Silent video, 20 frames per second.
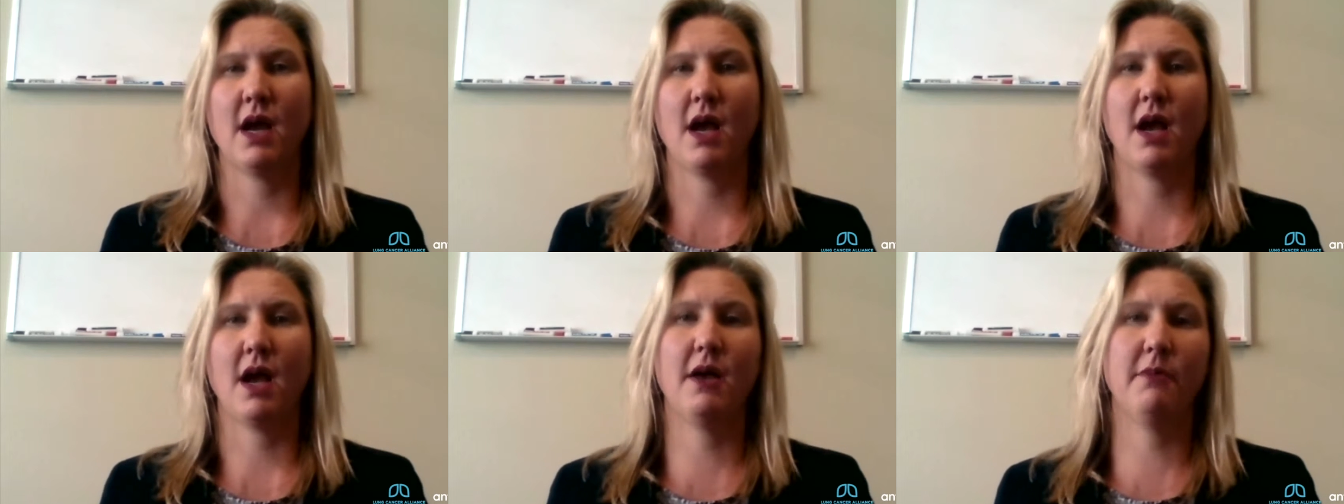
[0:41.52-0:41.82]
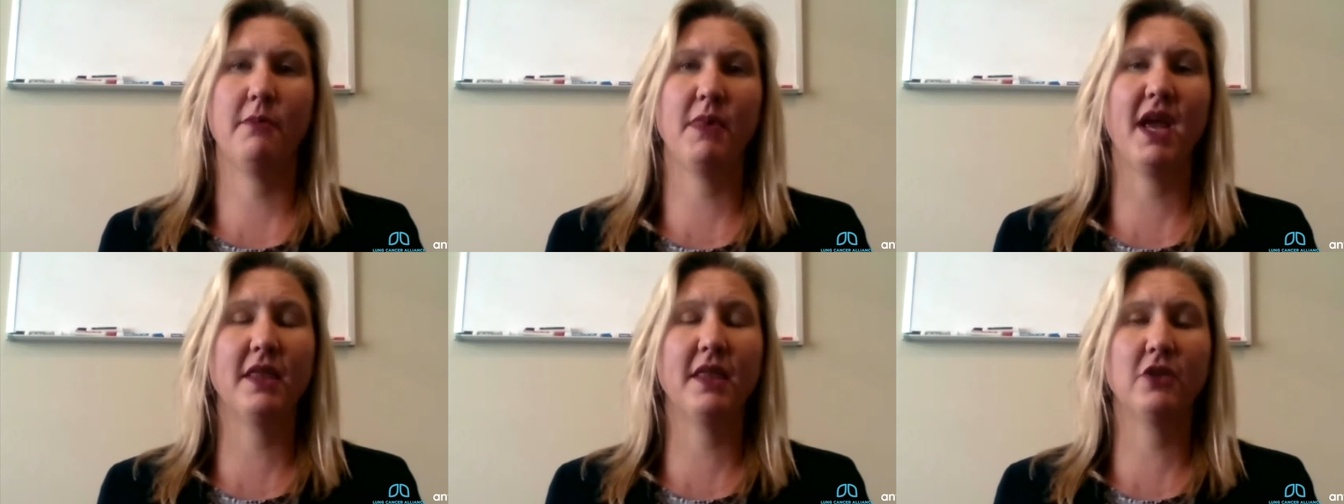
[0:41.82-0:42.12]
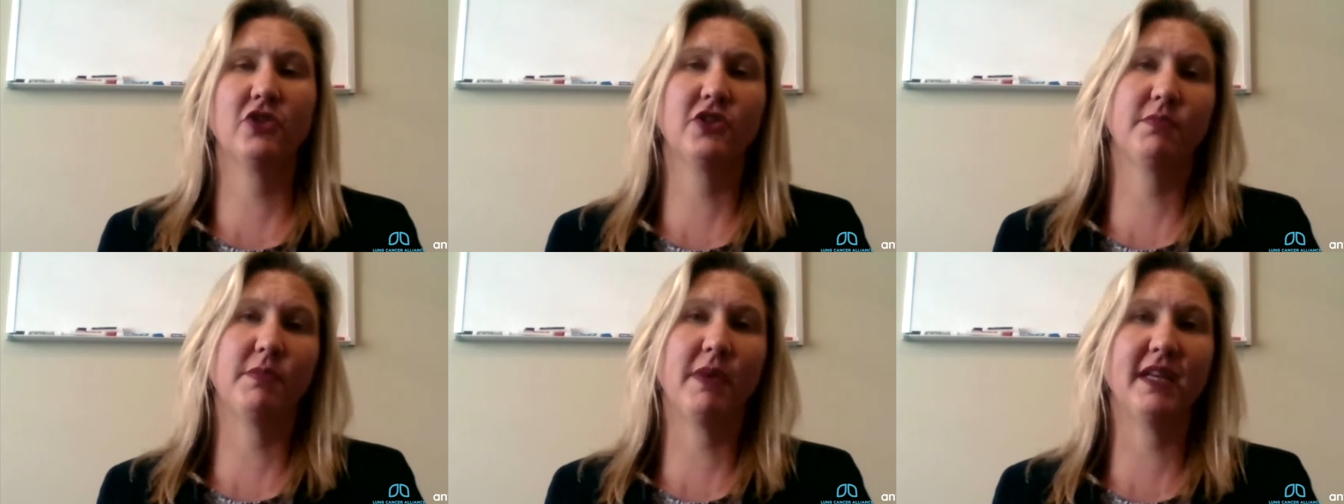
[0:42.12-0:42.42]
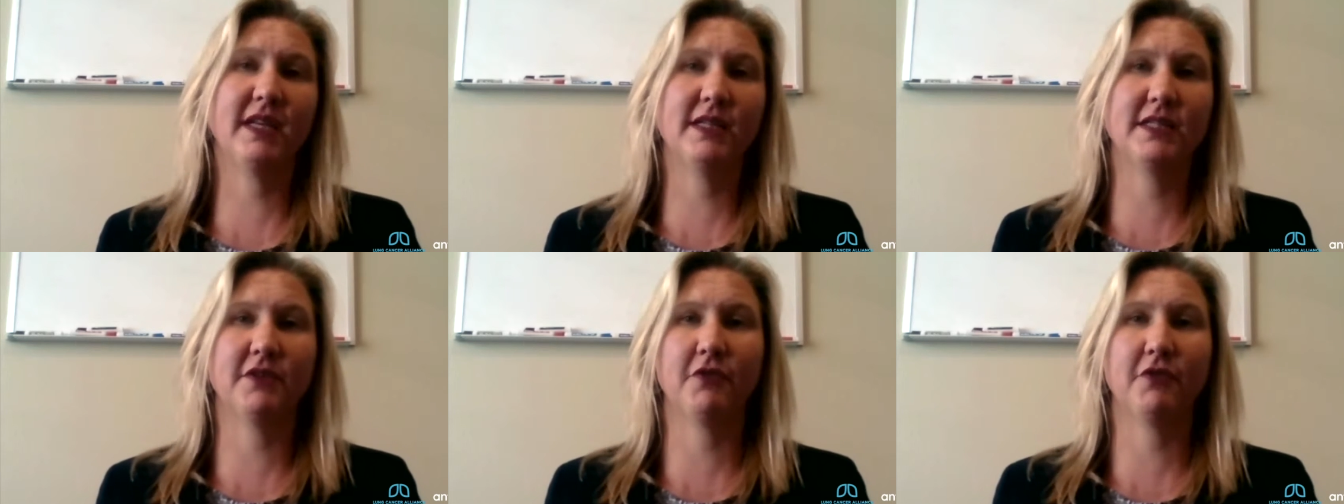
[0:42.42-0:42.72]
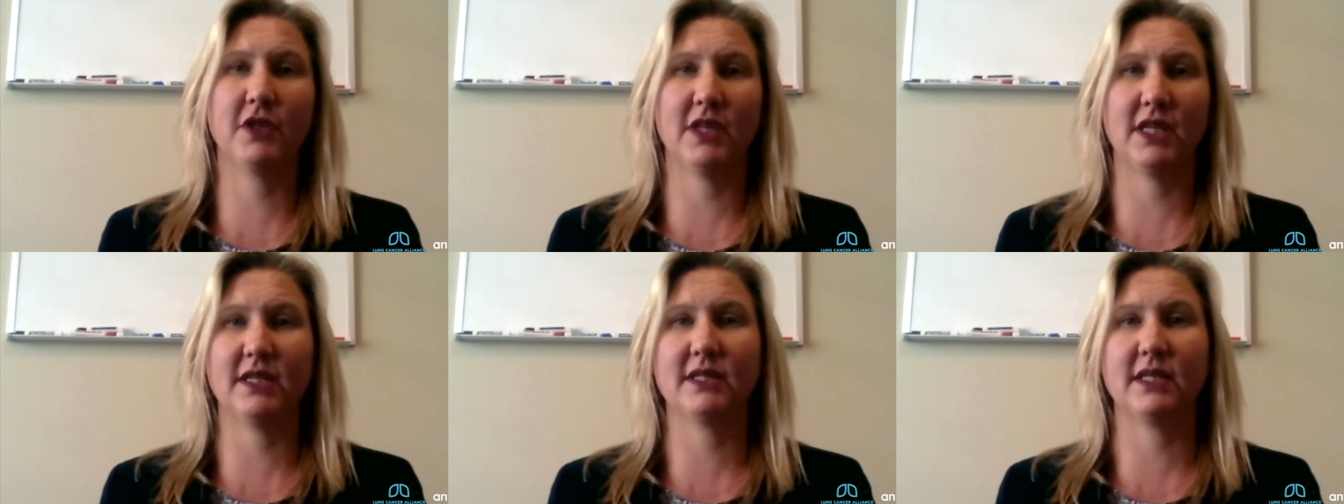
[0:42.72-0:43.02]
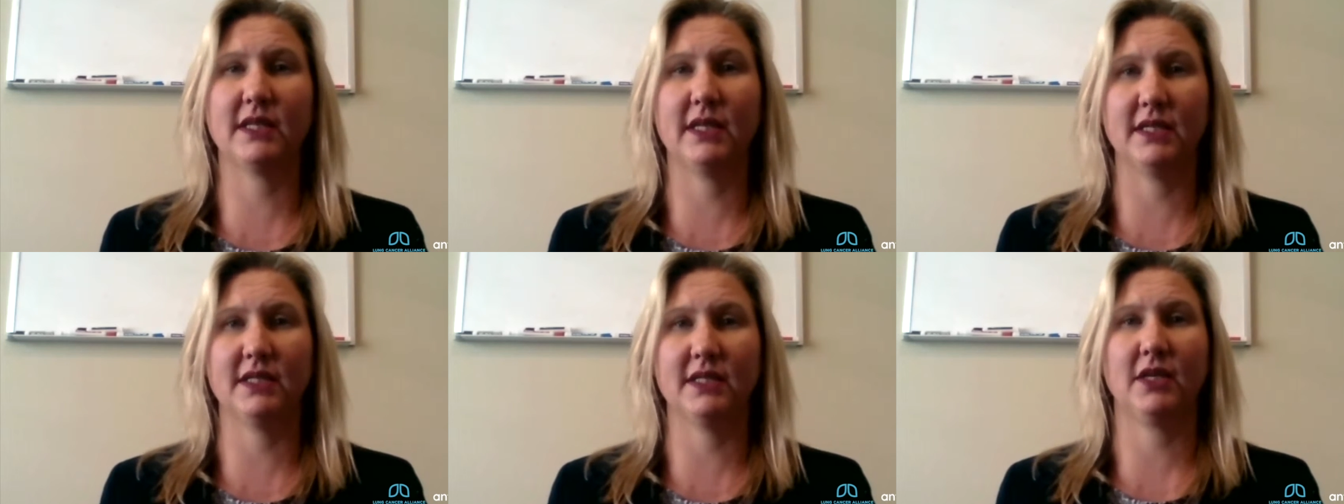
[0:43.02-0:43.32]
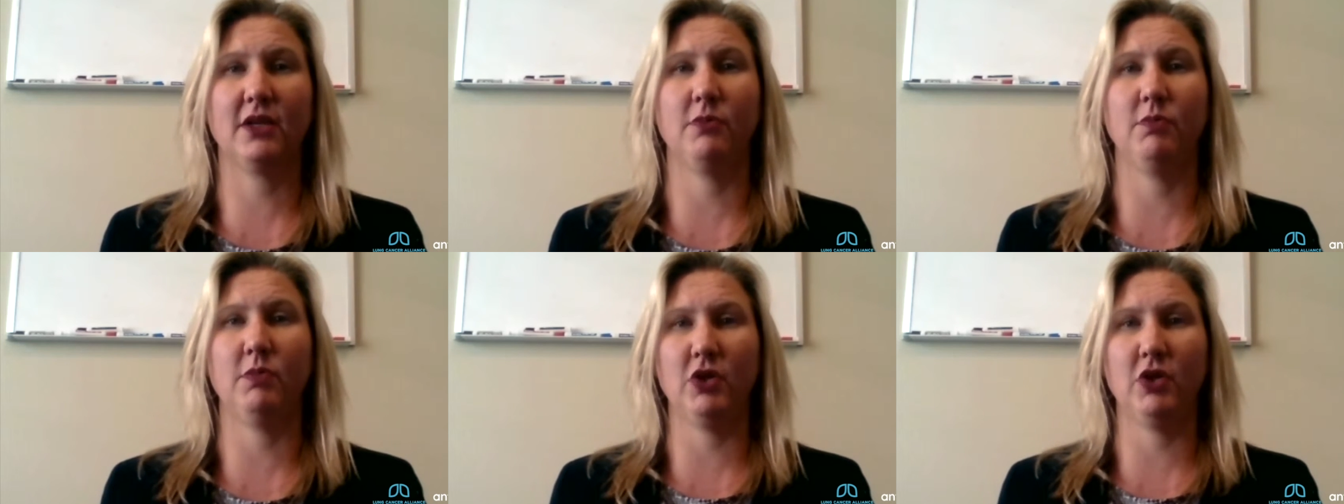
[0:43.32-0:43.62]
And there's many different things that as a
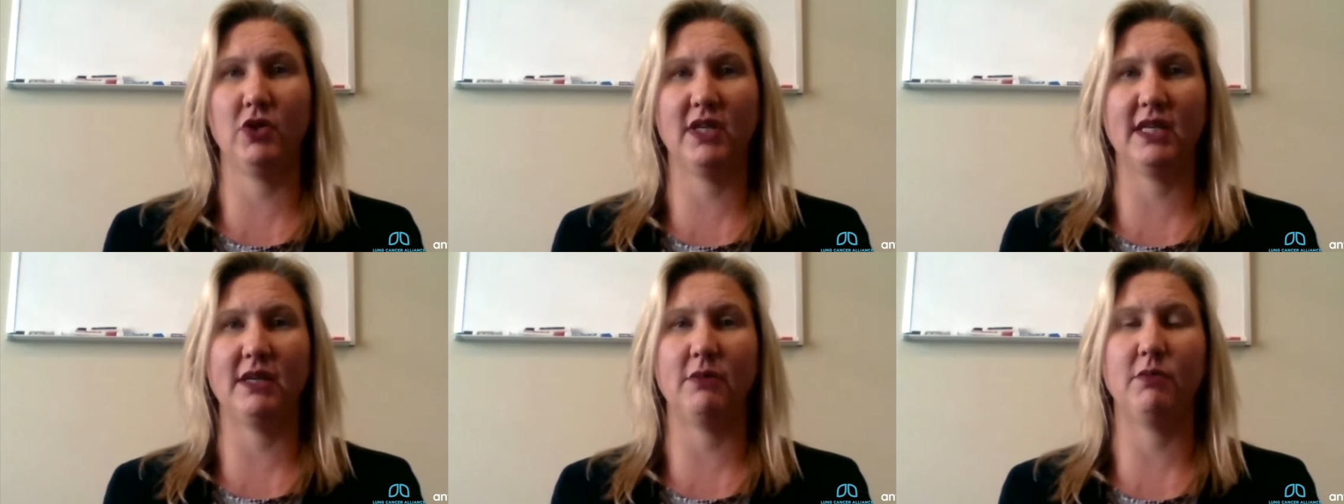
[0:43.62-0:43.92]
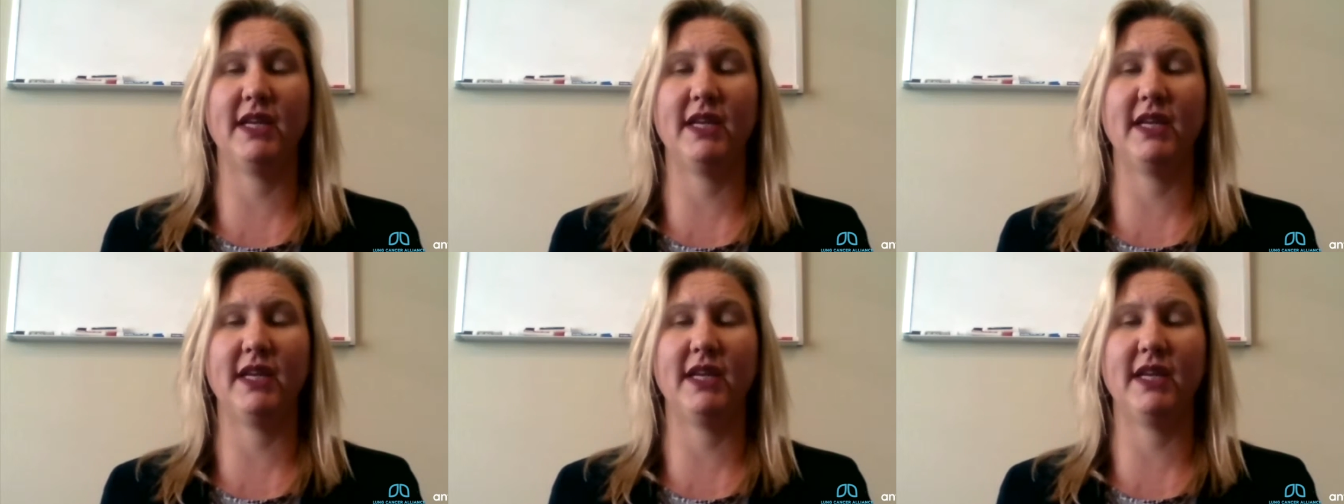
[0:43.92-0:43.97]
community